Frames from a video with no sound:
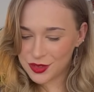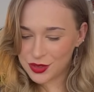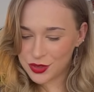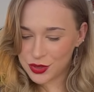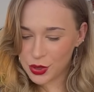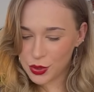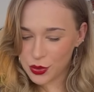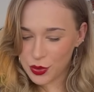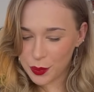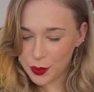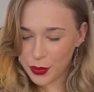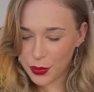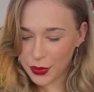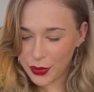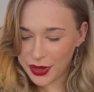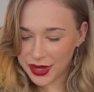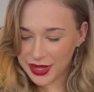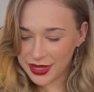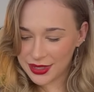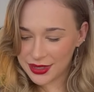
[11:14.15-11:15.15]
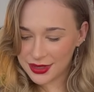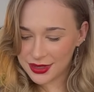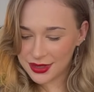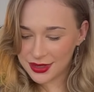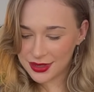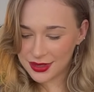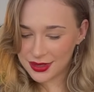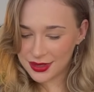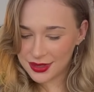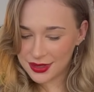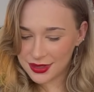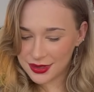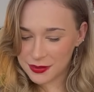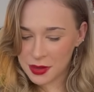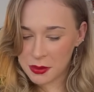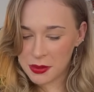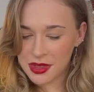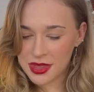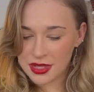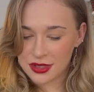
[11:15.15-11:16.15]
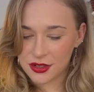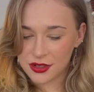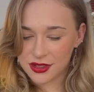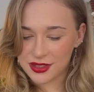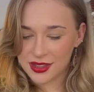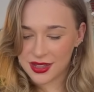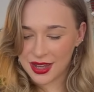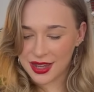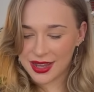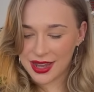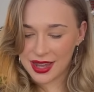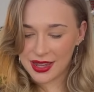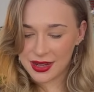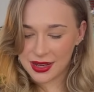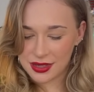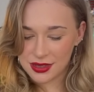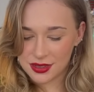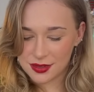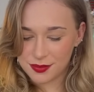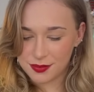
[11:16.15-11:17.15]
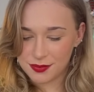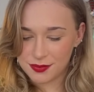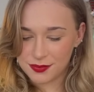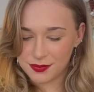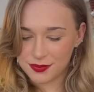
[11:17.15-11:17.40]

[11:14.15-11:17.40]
to the point. Maybe there is, again, this...